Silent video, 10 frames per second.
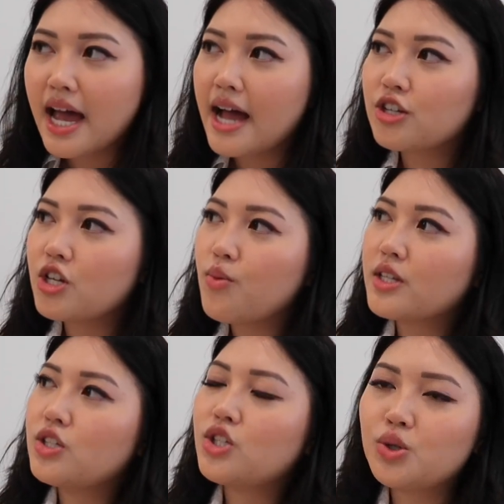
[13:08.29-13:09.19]
I actually
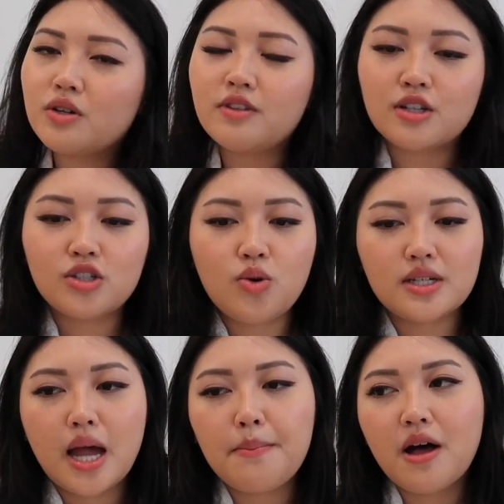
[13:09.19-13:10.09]
went to 2 of their
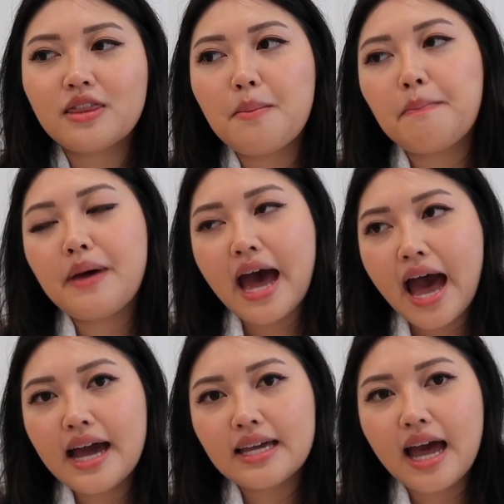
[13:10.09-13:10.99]
stores. I bought the
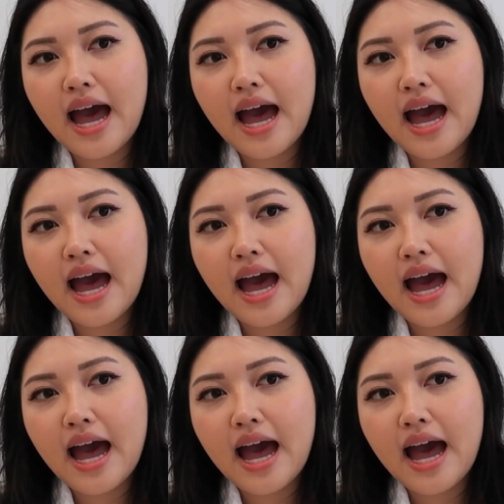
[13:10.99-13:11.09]
bag